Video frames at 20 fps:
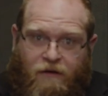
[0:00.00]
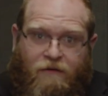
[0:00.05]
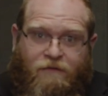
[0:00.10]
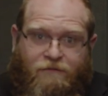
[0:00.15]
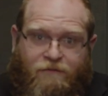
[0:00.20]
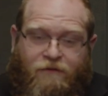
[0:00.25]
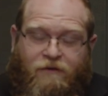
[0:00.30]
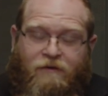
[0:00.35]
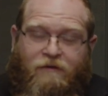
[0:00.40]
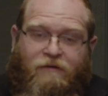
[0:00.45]

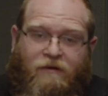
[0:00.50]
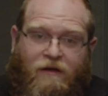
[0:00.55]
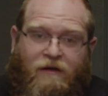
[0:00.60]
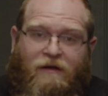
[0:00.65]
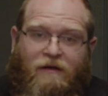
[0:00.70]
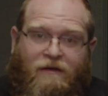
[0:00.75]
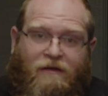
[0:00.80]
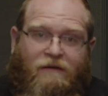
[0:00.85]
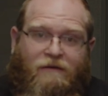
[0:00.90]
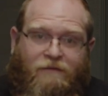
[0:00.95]

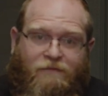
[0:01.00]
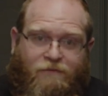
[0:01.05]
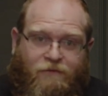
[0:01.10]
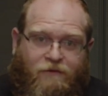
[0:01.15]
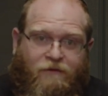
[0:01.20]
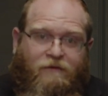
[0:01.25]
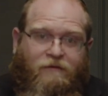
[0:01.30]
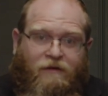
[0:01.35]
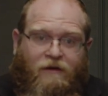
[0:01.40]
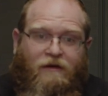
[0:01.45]

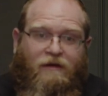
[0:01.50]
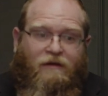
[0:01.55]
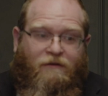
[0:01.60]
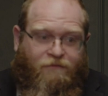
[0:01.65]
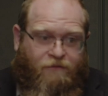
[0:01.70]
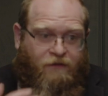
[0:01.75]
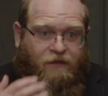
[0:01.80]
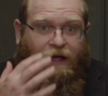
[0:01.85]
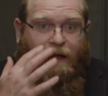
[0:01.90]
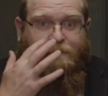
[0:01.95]
for
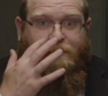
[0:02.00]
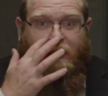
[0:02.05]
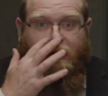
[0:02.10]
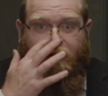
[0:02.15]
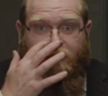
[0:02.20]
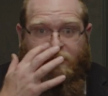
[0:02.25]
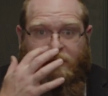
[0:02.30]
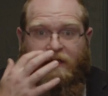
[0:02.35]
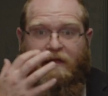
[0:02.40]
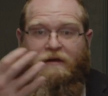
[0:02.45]
to help that
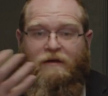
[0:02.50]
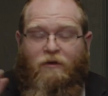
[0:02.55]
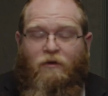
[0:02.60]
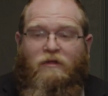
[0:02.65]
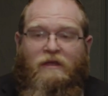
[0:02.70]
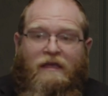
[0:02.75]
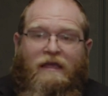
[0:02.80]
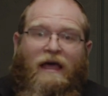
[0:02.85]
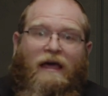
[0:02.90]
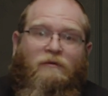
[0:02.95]
other Yid, and
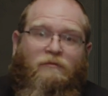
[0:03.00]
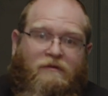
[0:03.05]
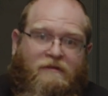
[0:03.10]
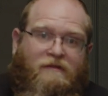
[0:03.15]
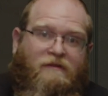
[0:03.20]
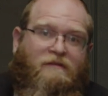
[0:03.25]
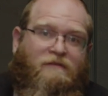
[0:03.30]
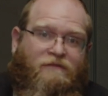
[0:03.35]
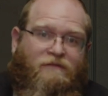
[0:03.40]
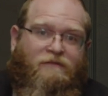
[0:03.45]
all he got was
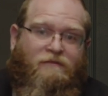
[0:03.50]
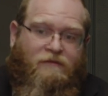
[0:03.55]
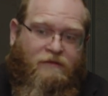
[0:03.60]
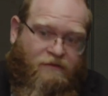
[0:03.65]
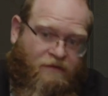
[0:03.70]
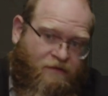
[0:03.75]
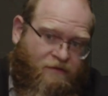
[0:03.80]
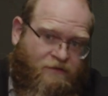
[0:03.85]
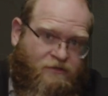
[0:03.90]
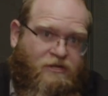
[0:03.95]
this
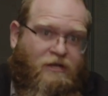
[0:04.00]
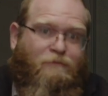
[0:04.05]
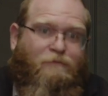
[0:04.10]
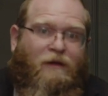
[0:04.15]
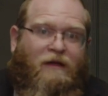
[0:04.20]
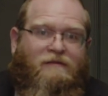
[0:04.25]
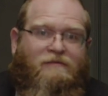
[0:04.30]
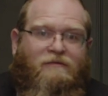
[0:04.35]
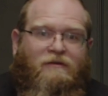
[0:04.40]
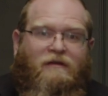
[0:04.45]
cheap
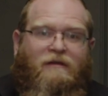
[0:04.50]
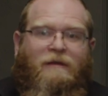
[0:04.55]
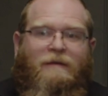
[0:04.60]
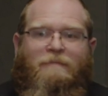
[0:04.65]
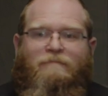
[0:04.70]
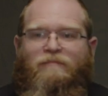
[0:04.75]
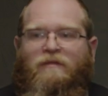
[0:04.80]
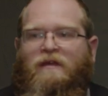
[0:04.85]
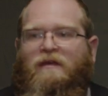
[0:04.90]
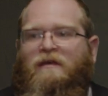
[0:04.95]
Esrog.
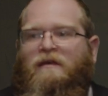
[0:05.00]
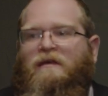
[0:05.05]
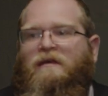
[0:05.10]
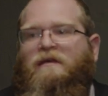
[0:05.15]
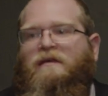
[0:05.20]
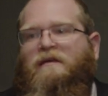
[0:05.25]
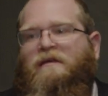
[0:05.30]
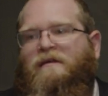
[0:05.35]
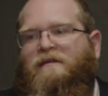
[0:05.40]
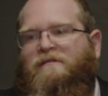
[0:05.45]

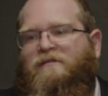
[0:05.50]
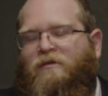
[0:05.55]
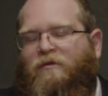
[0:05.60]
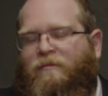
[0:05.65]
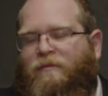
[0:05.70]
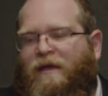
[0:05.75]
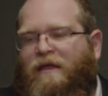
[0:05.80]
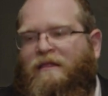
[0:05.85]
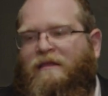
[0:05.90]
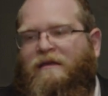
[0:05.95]
So
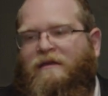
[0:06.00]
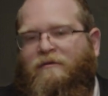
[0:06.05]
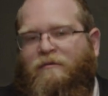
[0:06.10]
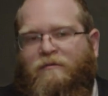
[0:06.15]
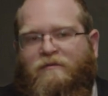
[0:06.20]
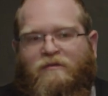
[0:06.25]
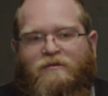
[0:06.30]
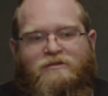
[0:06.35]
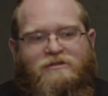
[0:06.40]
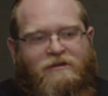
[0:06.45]
Ramelech
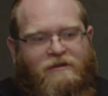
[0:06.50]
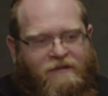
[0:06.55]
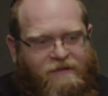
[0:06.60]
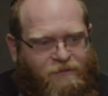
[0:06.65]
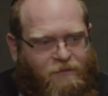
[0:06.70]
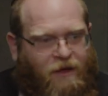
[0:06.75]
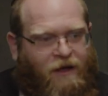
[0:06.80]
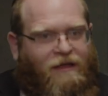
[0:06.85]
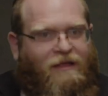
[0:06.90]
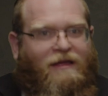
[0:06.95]
and Zusha
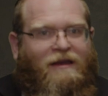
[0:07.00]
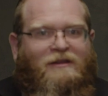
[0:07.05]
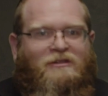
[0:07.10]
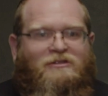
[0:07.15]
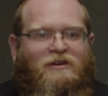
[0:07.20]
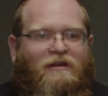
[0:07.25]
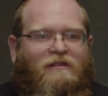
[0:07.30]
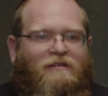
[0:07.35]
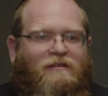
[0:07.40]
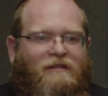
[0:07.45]
smile at
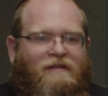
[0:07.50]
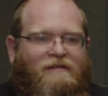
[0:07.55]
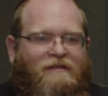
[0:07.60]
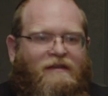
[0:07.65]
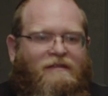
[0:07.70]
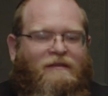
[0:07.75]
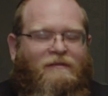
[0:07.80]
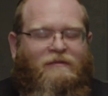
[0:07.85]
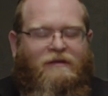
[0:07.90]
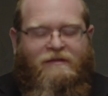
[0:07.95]
each other, and they
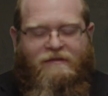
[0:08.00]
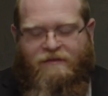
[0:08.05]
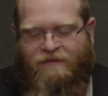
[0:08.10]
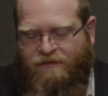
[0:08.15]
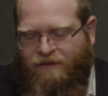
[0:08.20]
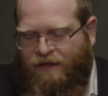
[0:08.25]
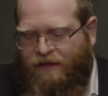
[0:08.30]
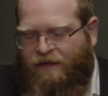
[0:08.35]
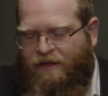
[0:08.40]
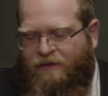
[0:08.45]
say to him,
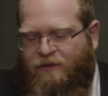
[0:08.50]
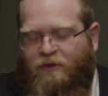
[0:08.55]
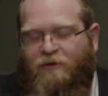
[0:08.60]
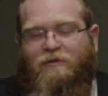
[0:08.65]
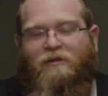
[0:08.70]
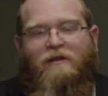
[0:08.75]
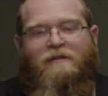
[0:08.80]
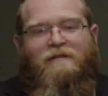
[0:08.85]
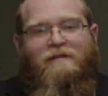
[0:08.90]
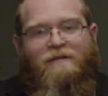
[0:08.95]
"Listen, you
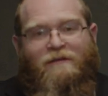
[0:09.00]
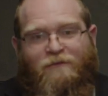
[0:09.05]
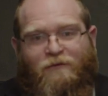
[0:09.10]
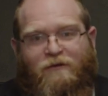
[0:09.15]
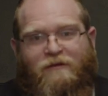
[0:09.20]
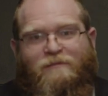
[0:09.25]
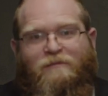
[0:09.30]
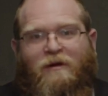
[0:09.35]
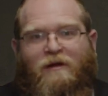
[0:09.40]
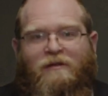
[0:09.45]
told us the
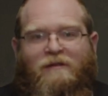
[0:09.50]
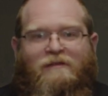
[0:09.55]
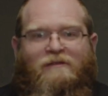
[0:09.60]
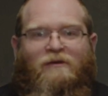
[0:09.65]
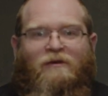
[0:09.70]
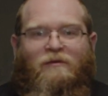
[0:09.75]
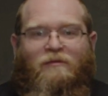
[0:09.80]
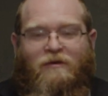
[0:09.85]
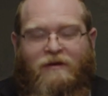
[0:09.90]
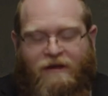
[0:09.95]
first part of the
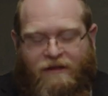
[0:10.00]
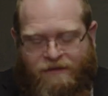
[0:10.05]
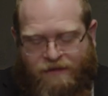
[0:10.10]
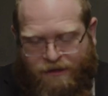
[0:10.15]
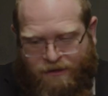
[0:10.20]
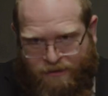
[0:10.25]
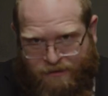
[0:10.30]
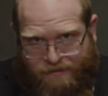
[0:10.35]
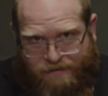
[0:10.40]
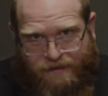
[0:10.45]
story. We're going to
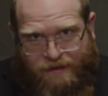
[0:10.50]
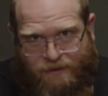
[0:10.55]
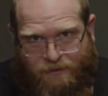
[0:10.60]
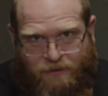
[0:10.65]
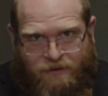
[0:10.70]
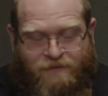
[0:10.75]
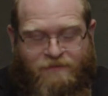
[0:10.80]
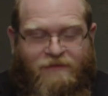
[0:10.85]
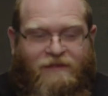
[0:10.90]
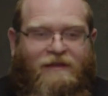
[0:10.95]
tell you the
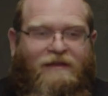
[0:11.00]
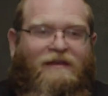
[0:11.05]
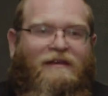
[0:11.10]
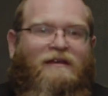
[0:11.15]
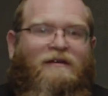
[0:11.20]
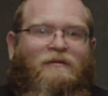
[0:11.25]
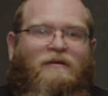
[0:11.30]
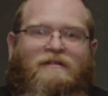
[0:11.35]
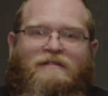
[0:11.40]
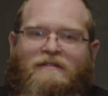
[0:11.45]
sequel.
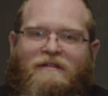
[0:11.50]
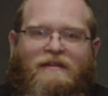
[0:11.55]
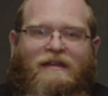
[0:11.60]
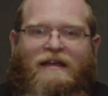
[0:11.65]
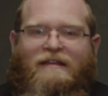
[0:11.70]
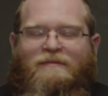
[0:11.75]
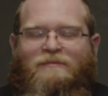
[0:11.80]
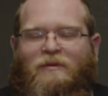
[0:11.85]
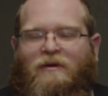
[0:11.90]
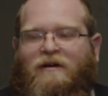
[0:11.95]
What's the
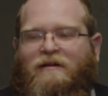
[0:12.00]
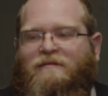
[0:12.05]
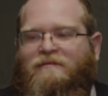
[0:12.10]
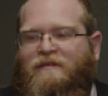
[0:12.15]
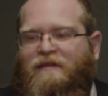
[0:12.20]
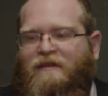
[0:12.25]
next part?"